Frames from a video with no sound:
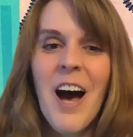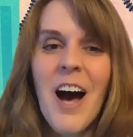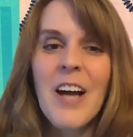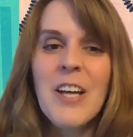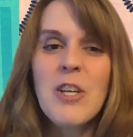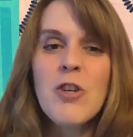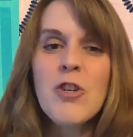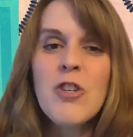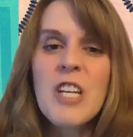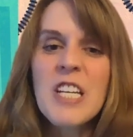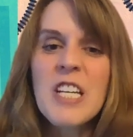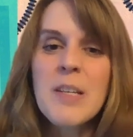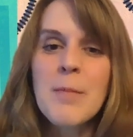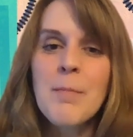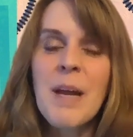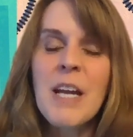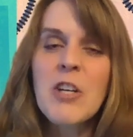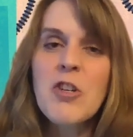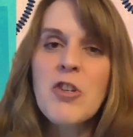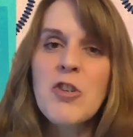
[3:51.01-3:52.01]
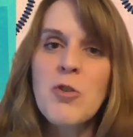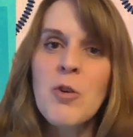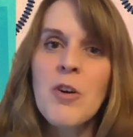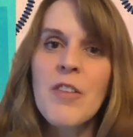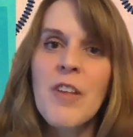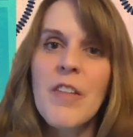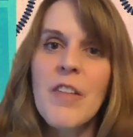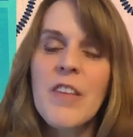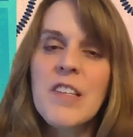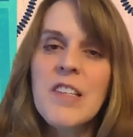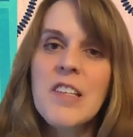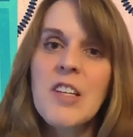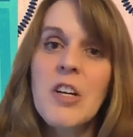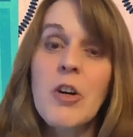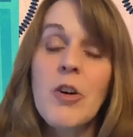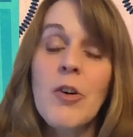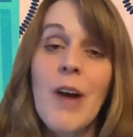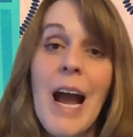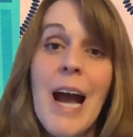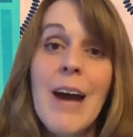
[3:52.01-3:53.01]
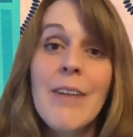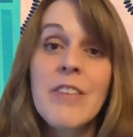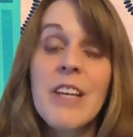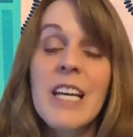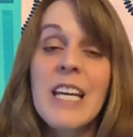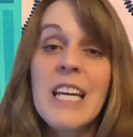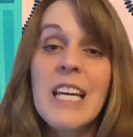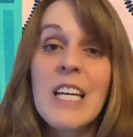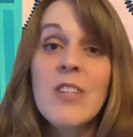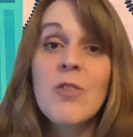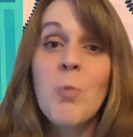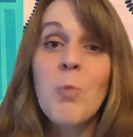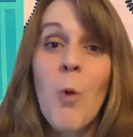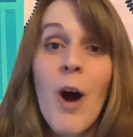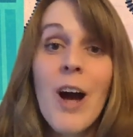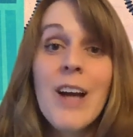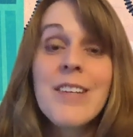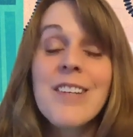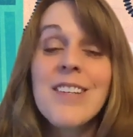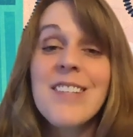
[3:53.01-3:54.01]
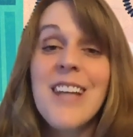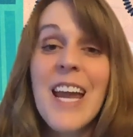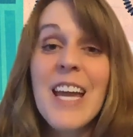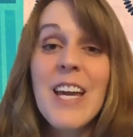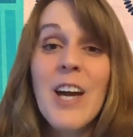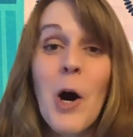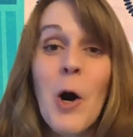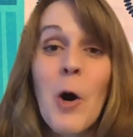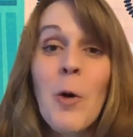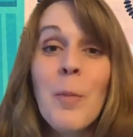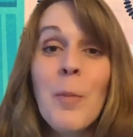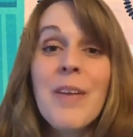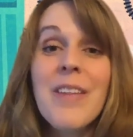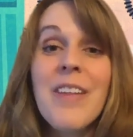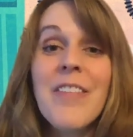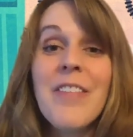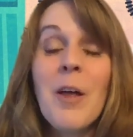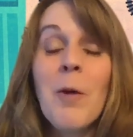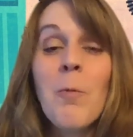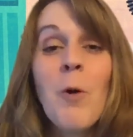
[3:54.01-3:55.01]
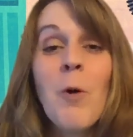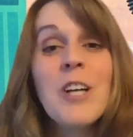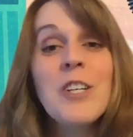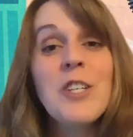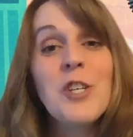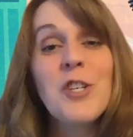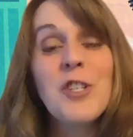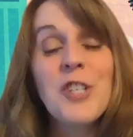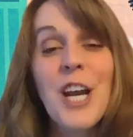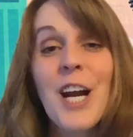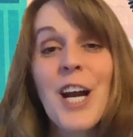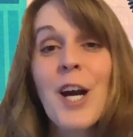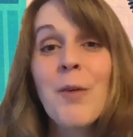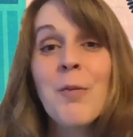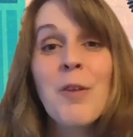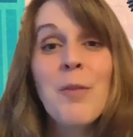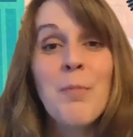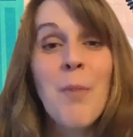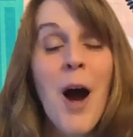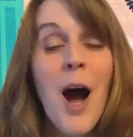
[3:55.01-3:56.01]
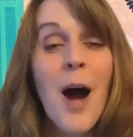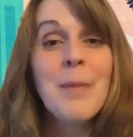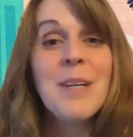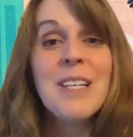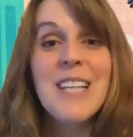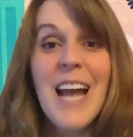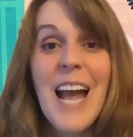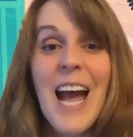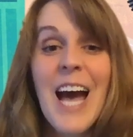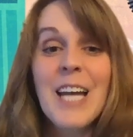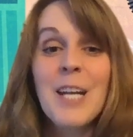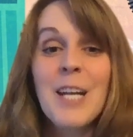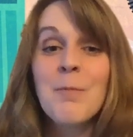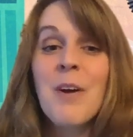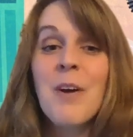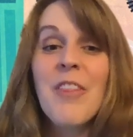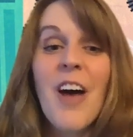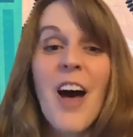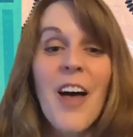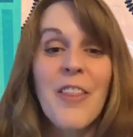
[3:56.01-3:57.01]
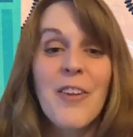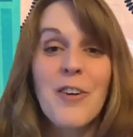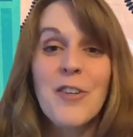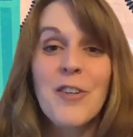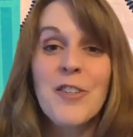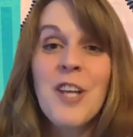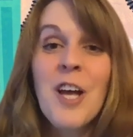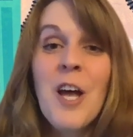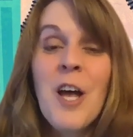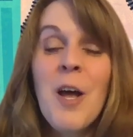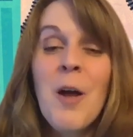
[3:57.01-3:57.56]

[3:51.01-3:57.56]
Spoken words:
You need to make sure that this is a craft that kids want to take home and that they want to share it with mom and dad and with others,